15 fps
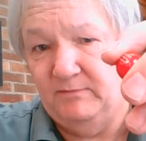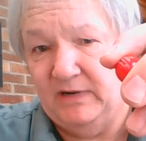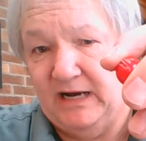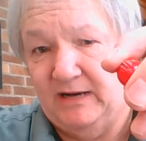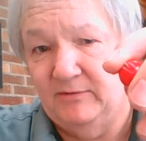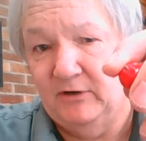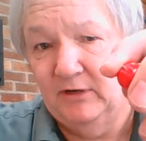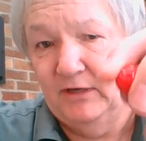
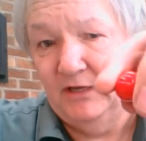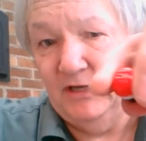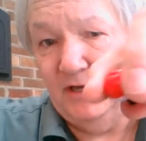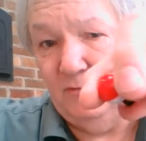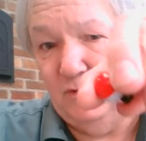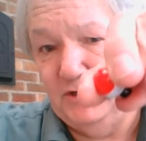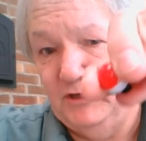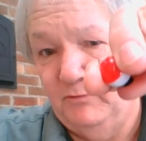bobber,
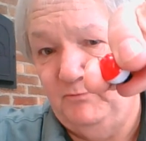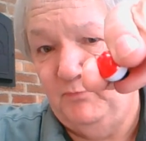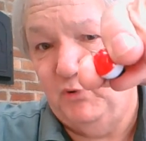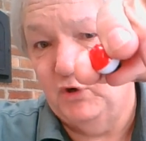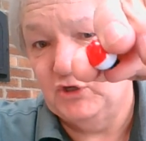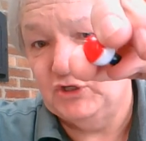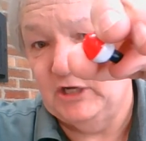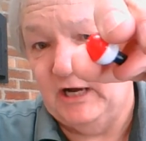and when you
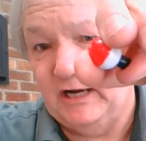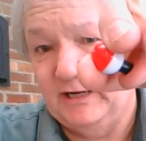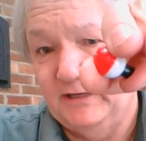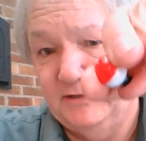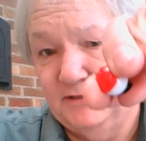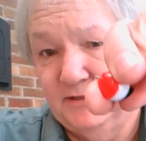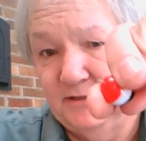push on it,